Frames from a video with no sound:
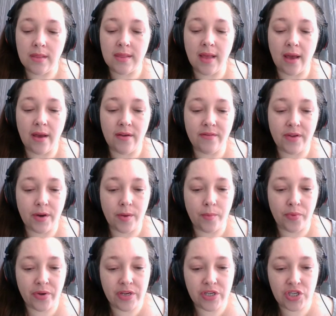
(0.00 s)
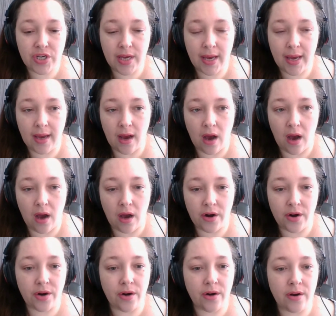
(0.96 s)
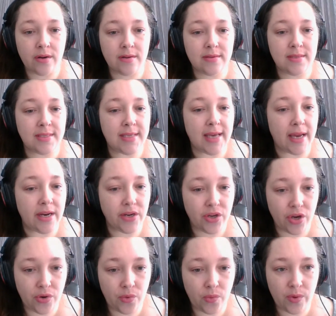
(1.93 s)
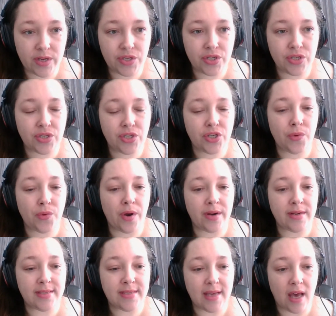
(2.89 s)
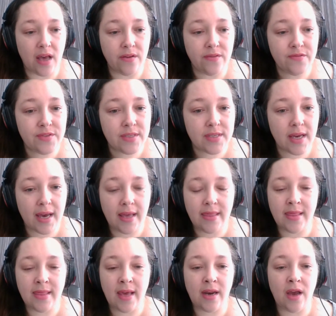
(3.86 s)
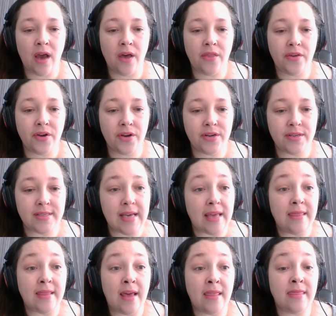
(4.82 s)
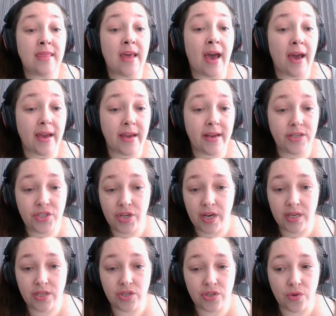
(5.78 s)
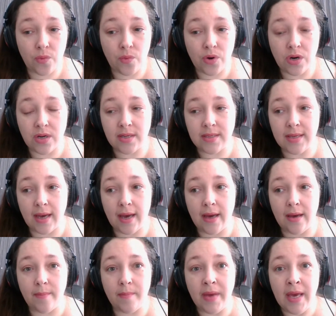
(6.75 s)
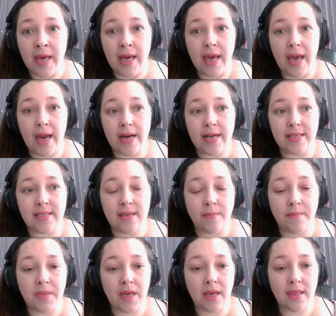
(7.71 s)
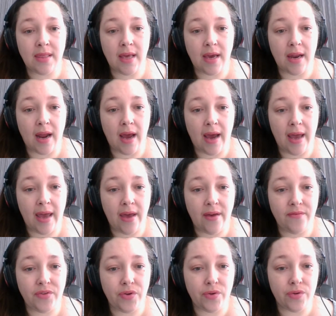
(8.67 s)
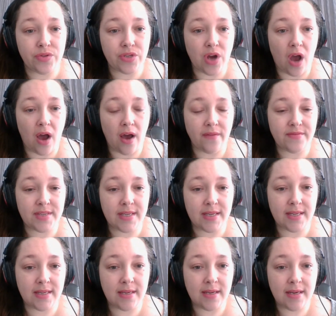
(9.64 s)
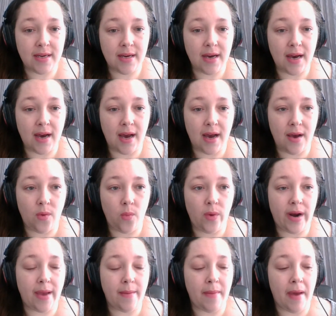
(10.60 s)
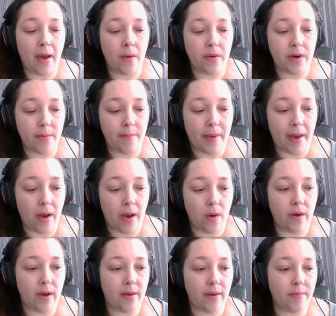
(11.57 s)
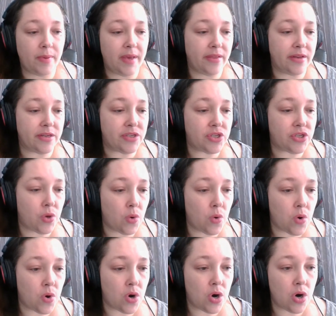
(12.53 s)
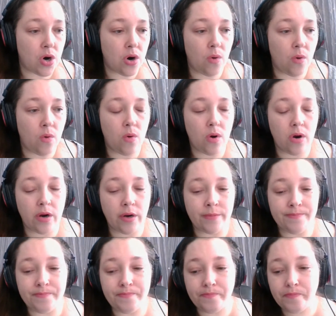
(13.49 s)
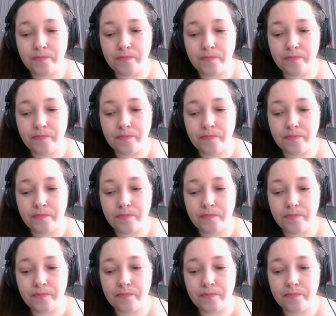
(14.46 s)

love and appreciate, honor, send good wishes to ourselves and then others, and then that can change the world. And it's something that I have used often when I'm out and about. I'd be in the store, or